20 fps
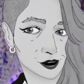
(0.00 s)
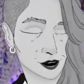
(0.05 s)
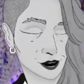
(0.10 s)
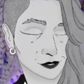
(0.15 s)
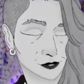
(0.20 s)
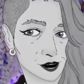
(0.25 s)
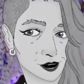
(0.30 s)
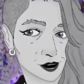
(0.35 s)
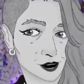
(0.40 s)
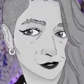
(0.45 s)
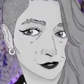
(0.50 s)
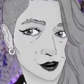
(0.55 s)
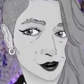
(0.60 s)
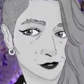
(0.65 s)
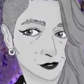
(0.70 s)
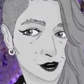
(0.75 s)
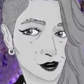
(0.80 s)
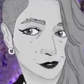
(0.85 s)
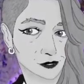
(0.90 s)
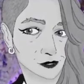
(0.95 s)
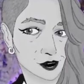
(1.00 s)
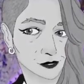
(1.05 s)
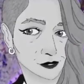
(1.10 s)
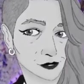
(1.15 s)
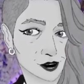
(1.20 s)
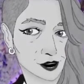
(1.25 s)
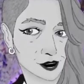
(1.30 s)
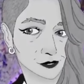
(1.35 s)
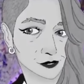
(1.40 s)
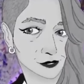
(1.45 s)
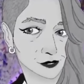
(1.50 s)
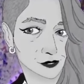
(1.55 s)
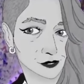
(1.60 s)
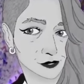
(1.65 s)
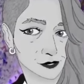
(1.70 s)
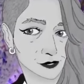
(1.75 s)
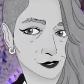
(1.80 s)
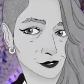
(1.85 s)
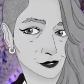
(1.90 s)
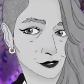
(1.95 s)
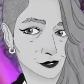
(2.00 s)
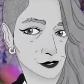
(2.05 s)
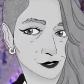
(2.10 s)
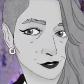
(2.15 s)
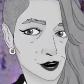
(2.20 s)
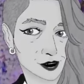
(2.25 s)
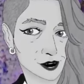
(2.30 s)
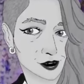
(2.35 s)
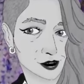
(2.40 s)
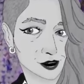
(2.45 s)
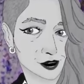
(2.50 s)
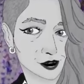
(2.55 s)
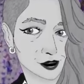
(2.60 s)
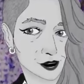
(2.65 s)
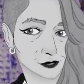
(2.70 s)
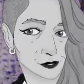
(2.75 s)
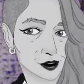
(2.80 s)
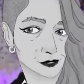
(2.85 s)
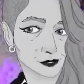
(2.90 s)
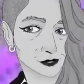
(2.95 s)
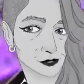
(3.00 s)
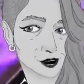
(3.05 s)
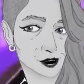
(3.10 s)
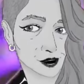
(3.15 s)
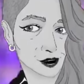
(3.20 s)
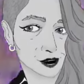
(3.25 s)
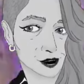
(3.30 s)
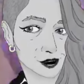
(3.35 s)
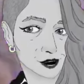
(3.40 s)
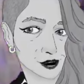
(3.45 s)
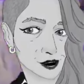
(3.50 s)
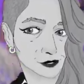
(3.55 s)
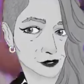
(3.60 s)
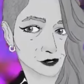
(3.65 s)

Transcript: because that just covers that right up. But I have